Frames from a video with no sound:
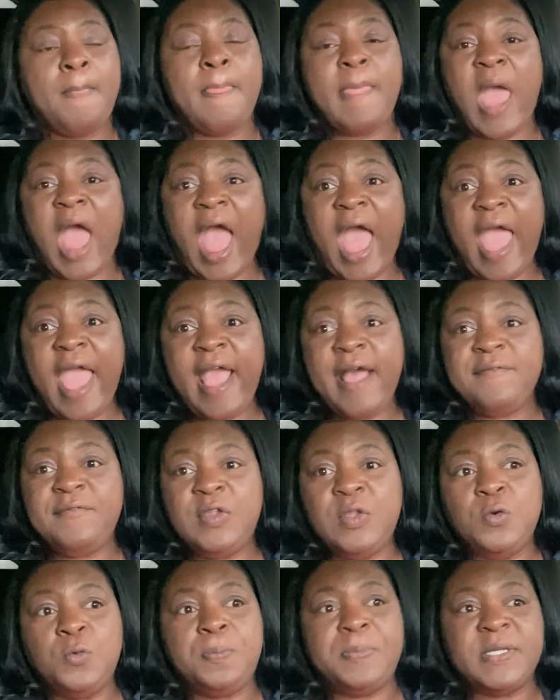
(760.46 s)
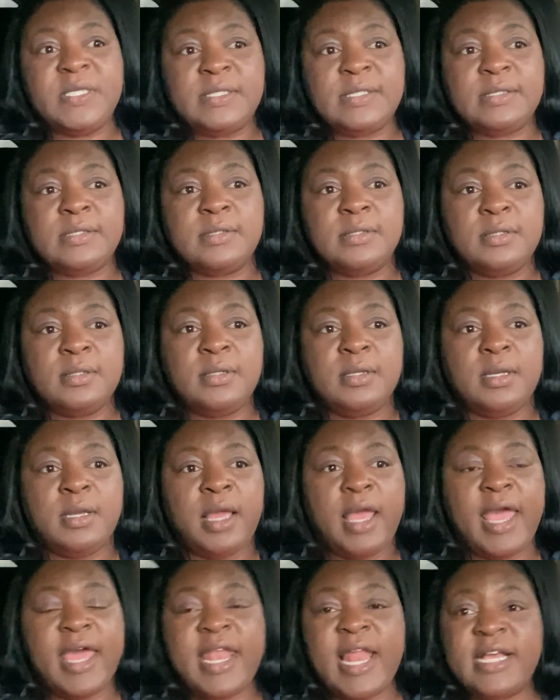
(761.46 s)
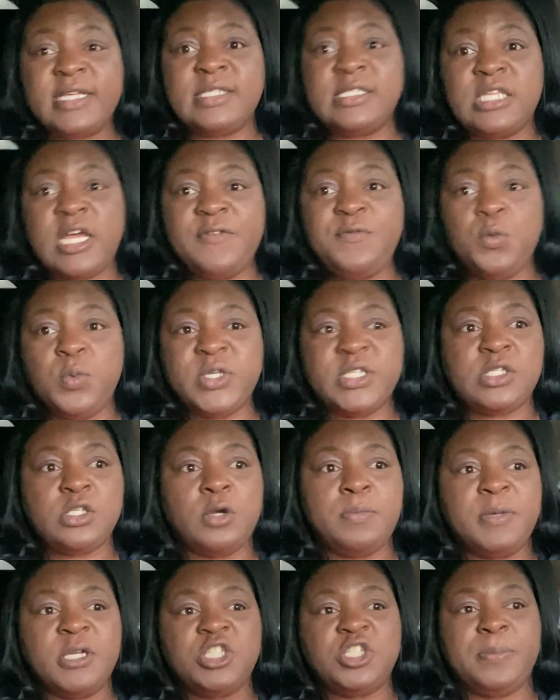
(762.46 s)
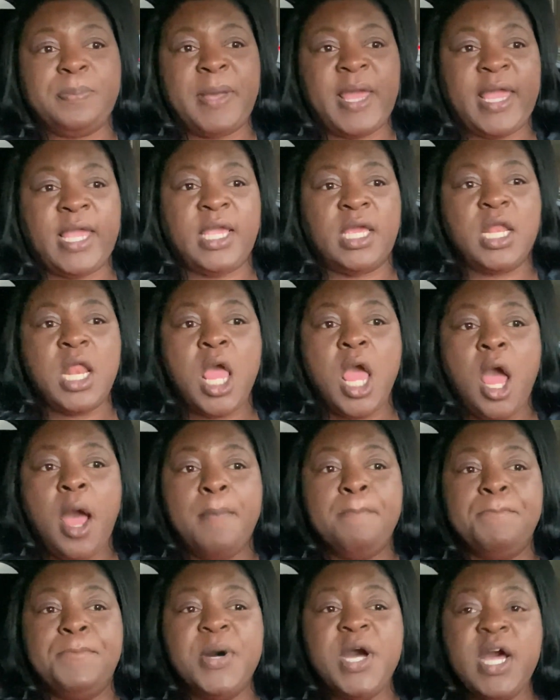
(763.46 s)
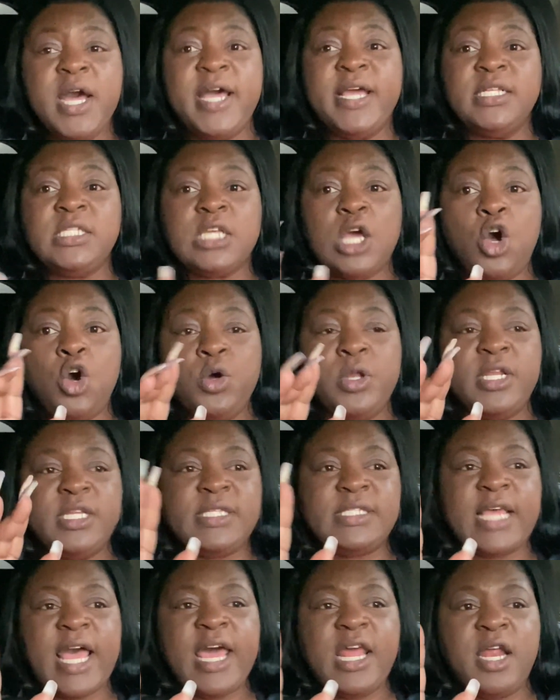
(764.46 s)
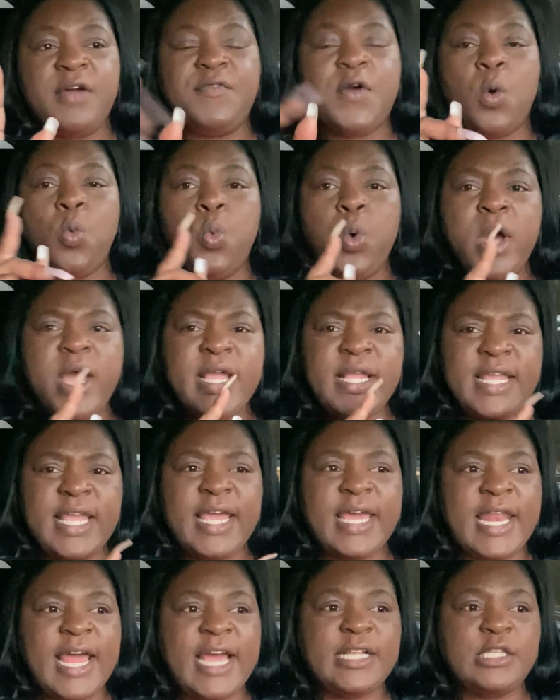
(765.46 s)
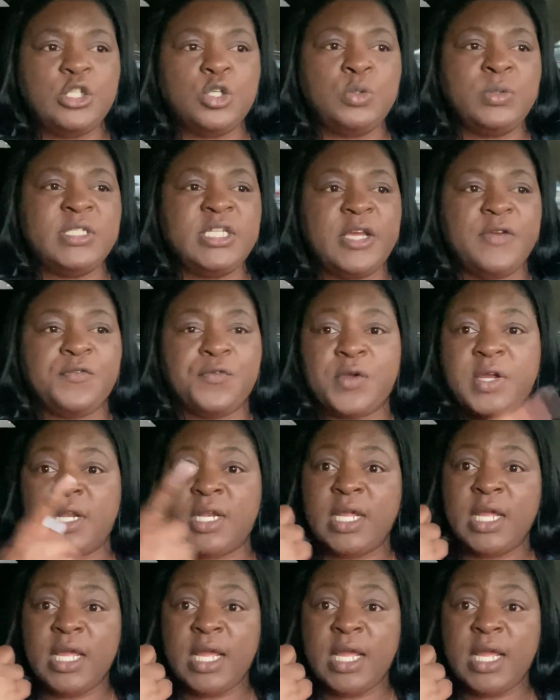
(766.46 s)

I have lupus and I suffer with so much of pain. But on the side of it, what can I do different?